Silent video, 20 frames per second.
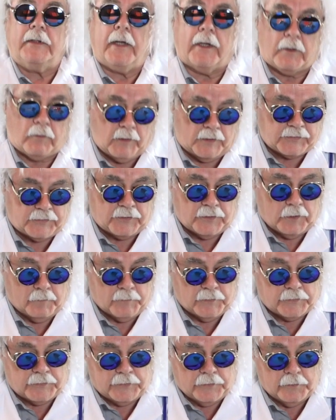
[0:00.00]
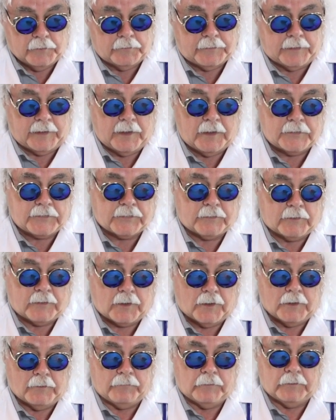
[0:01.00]
to that question number 2, the answer in
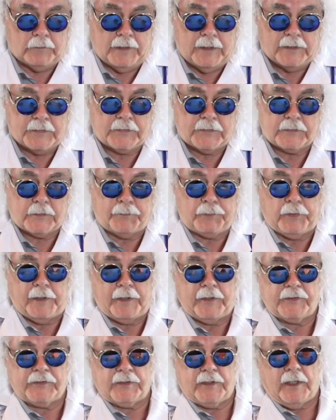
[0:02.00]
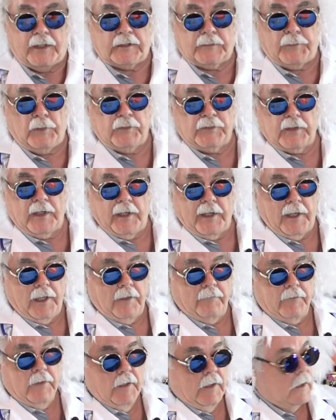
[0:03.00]
Carnival glass is a plate is not supposed to
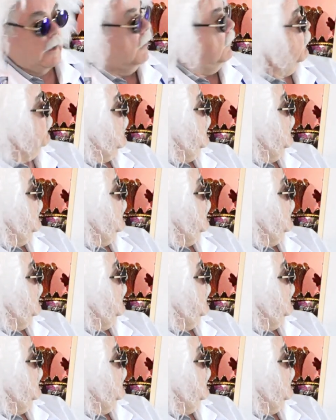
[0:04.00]
have a